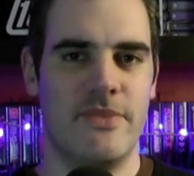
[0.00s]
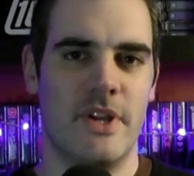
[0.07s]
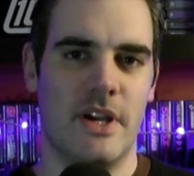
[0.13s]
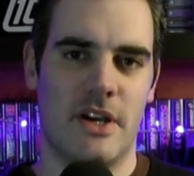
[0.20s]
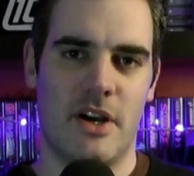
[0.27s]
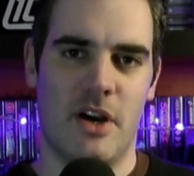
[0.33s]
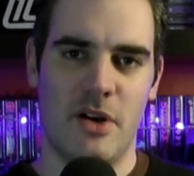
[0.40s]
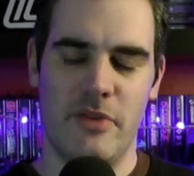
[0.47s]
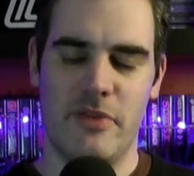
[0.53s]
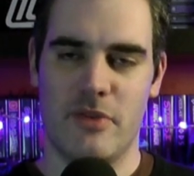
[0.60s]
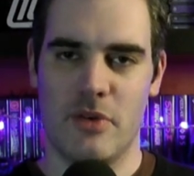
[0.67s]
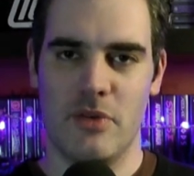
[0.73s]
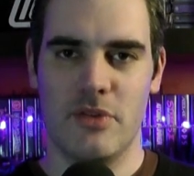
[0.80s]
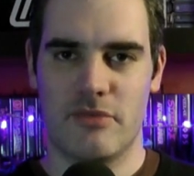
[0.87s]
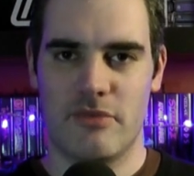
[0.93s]

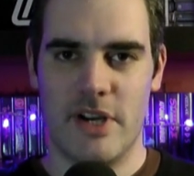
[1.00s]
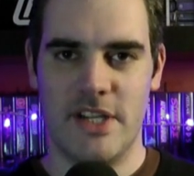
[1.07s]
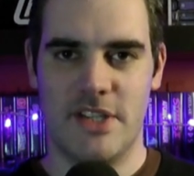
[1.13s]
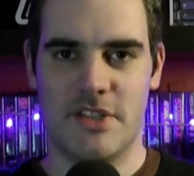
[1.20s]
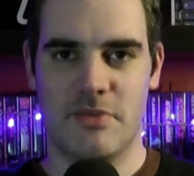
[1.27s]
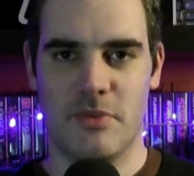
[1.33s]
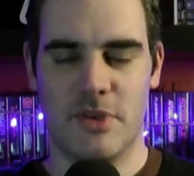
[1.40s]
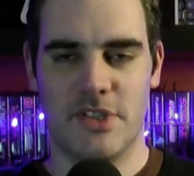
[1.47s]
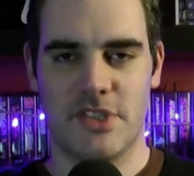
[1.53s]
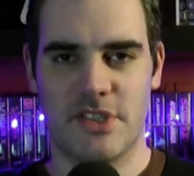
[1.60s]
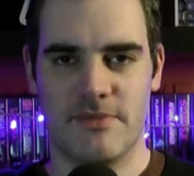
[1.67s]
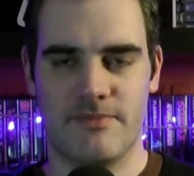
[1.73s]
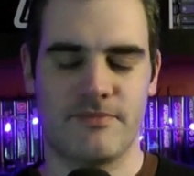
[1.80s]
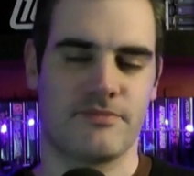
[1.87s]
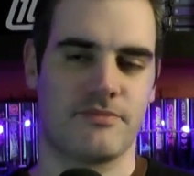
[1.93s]
Overall, the race
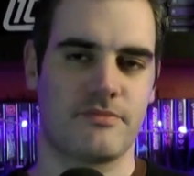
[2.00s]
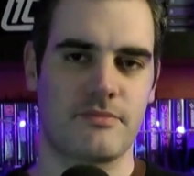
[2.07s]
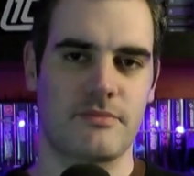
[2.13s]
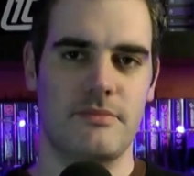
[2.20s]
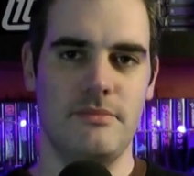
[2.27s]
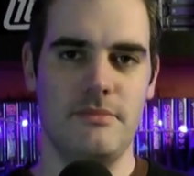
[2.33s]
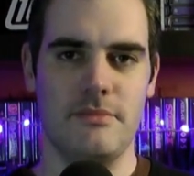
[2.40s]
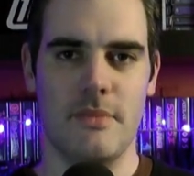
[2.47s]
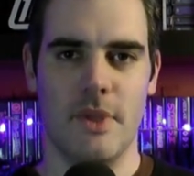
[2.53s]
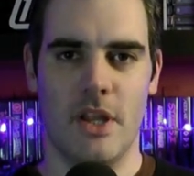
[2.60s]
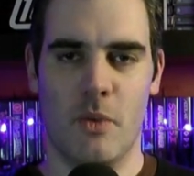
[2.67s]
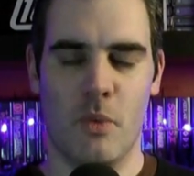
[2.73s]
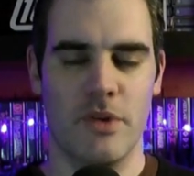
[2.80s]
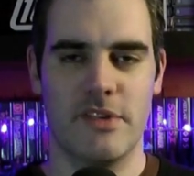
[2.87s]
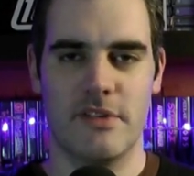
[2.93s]

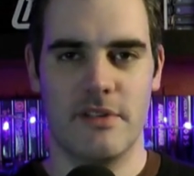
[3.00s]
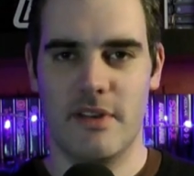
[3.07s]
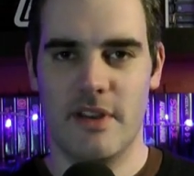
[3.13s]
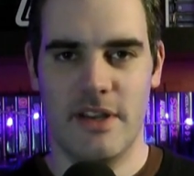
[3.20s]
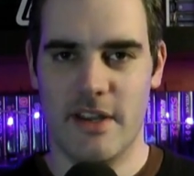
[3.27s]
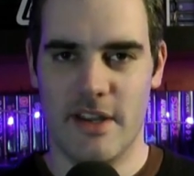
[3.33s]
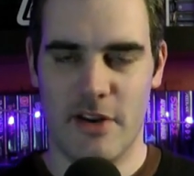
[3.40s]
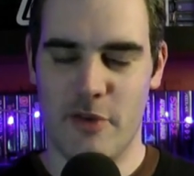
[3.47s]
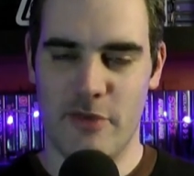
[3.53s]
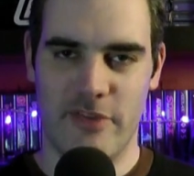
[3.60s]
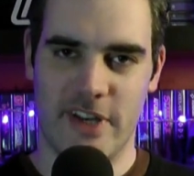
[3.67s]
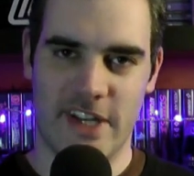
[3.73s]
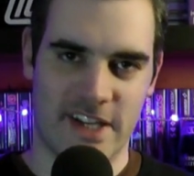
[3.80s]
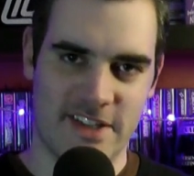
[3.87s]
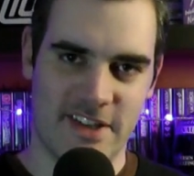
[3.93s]
wasn't an
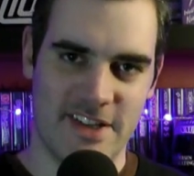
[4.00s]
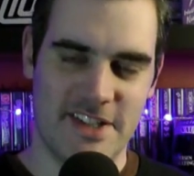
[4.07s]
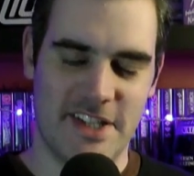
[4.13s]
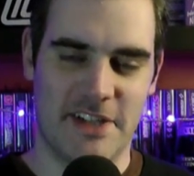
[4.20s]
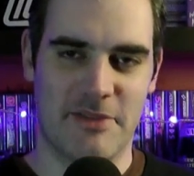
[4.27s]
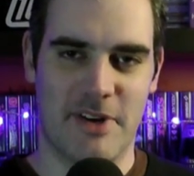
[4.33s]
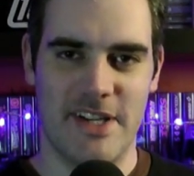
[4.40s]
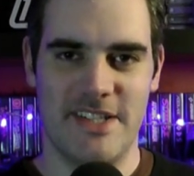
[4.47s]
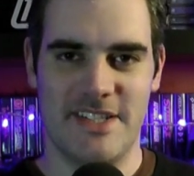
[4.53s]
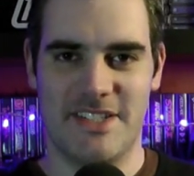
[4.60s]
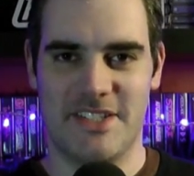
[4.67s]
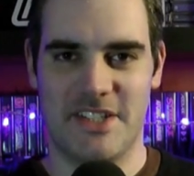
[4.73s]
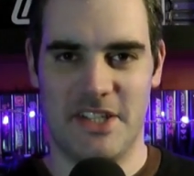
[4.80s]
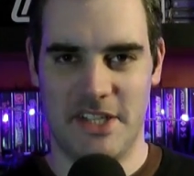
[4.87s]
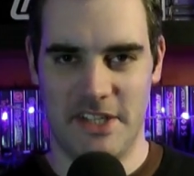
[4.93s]
overly exciting race.
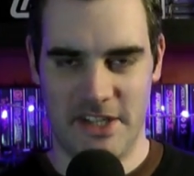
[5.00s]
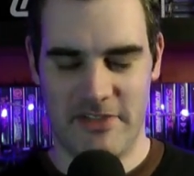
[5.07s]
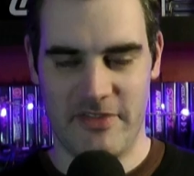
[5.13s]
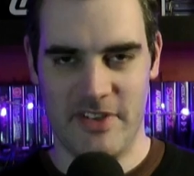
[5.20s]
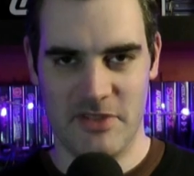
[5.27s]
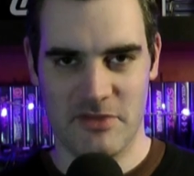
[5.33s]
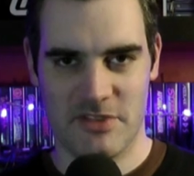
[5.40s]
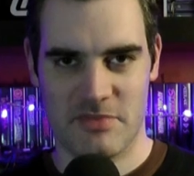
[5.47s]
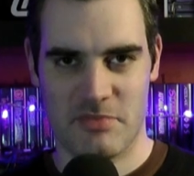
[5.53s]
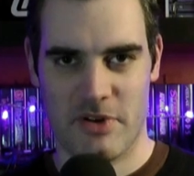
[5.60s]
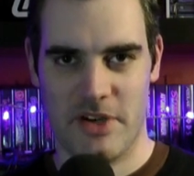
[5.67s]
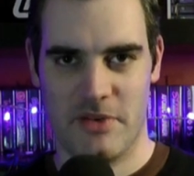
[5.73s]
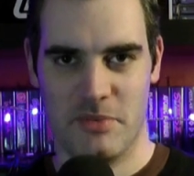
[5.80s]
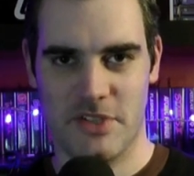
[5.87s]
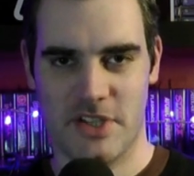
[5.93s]
The field
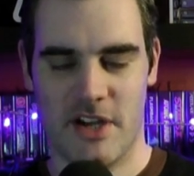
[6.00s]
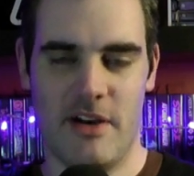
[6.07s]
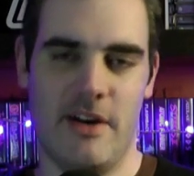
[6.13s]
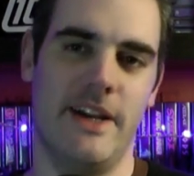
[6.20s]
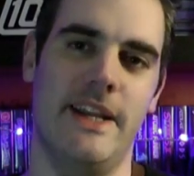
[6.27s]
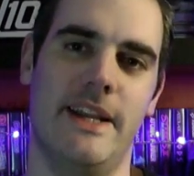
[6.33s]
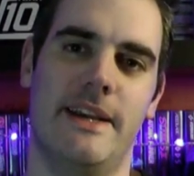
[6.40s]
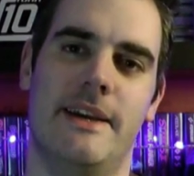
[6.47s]
spread was high.